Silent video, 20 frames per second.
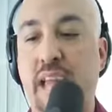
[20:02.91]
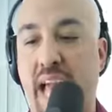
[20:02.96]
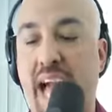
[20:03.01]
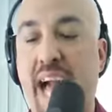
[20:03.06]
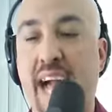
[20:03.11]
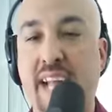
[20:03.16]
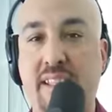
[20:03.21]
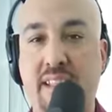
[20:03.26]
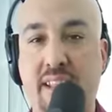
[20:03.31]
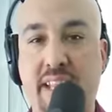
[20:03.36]

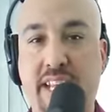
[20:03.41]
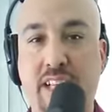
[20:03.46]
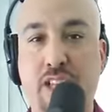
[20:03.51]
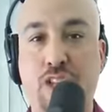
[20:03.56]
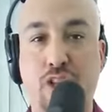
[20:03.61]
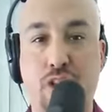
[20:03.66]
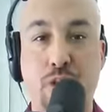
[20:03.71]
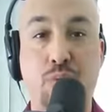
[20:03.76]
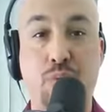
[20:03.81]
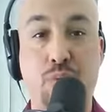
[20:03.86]
athlete
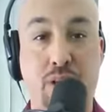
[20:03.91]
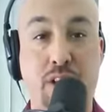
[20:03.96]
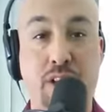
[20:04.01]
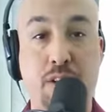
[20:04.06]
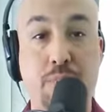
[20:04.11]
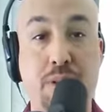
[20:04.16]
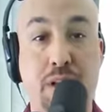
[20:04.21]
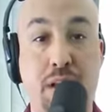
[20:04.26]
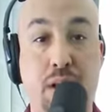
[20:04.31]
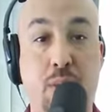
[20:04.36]
should really
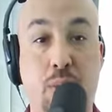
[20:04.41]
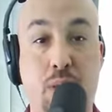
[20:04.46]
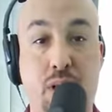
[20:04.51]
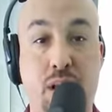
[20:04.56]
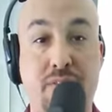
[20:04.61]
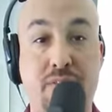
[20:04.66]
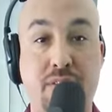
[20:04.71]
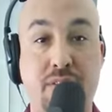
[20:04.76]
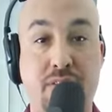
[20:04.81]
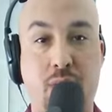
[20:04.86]
be aware
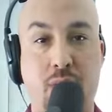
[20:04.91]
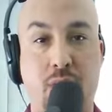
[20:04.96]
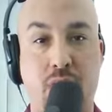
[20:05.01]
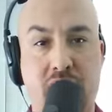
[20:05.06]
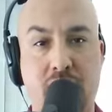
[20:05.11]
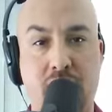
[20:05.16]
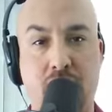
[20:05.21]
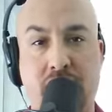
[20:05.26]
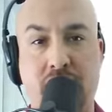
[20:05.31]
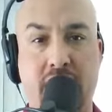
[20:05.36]
of and say, well,
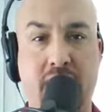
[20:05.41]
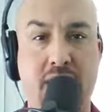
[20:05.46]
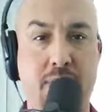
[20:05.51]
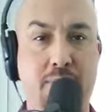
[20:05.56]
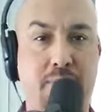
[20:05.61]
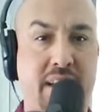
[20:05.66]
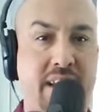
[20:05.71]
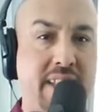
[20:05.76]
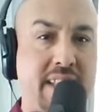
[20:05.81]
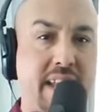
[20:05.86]
I don't want to end
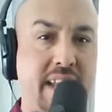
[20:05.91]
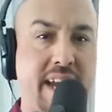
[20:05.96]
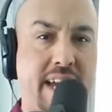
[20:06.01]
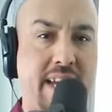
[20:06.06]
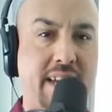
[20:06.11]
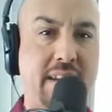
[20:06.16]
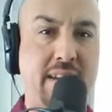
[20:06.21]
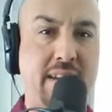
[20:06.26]
up like that?